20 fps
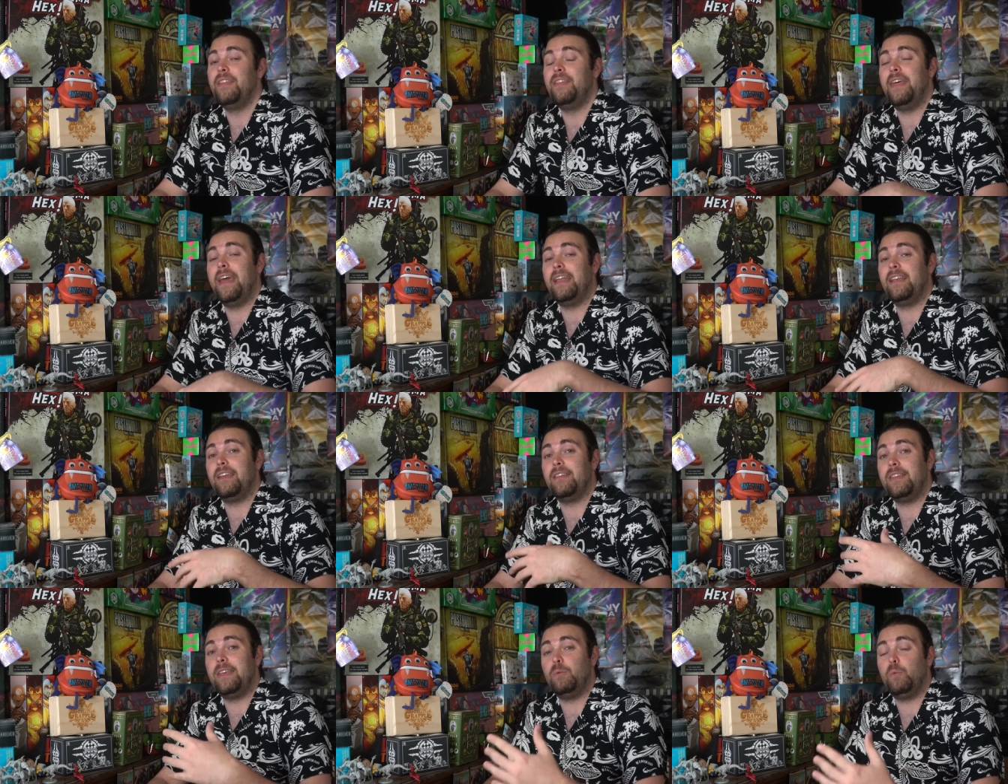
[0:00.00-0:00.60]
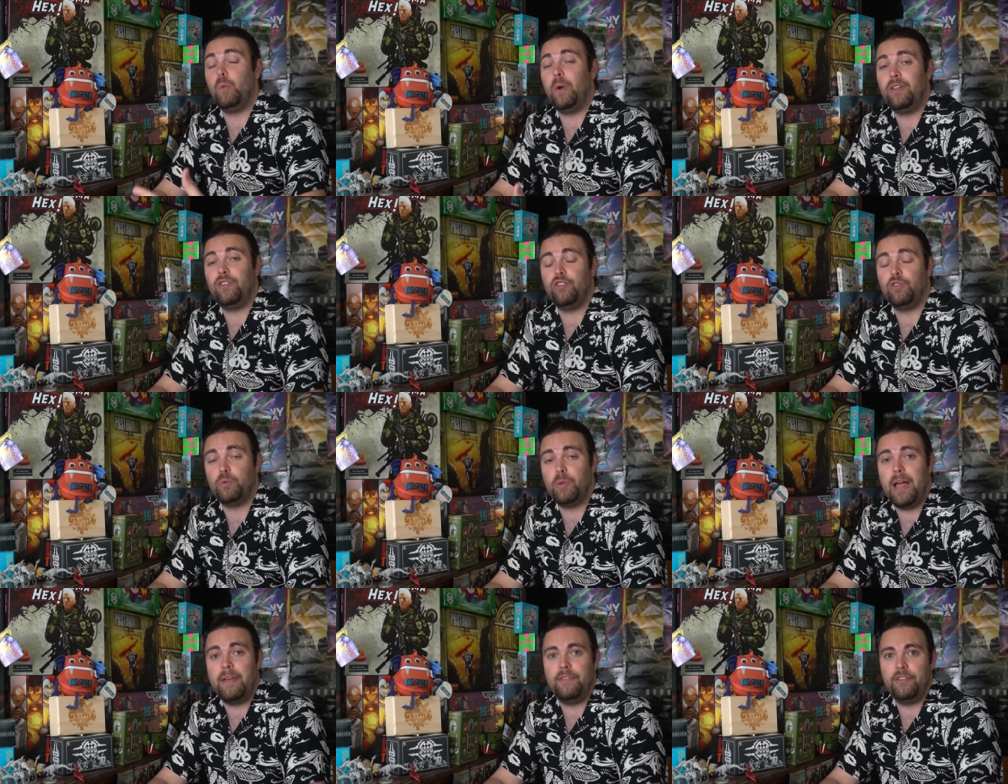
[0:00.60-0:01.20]
then the
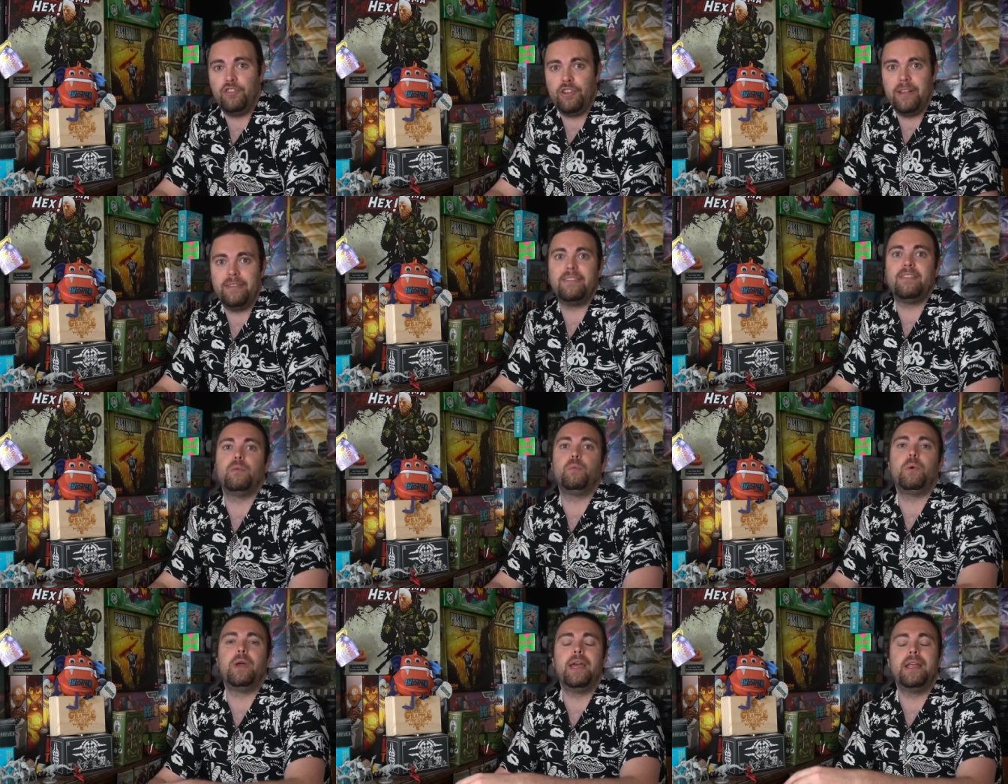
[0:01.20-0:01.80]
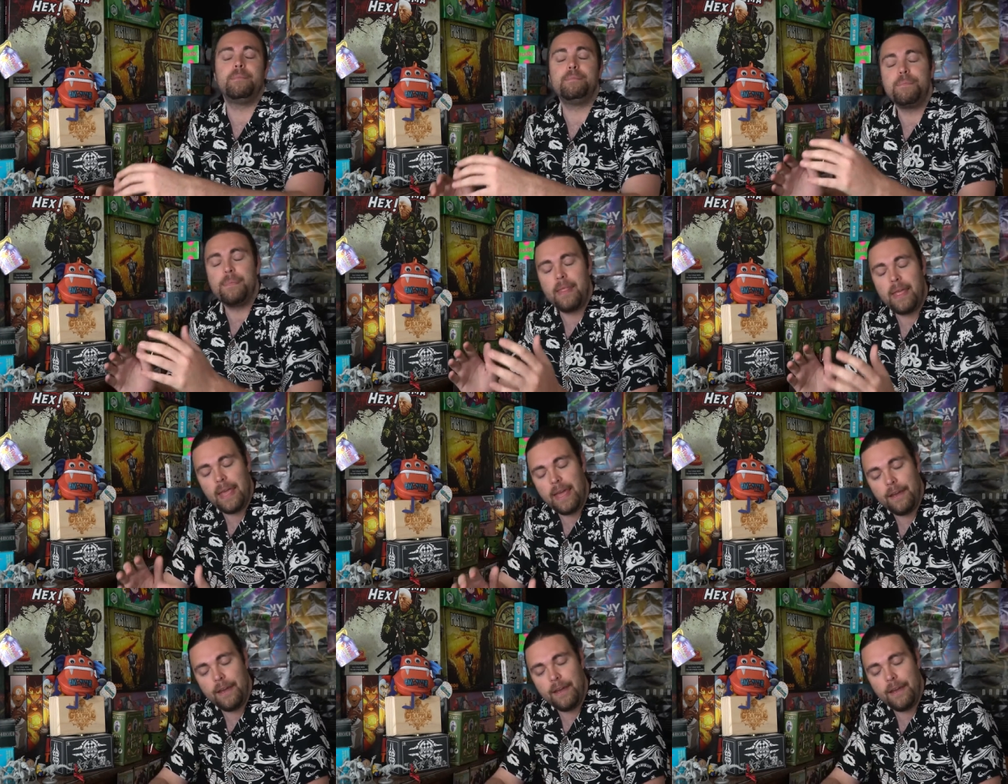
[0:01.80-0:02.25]
witches will have the chance to win.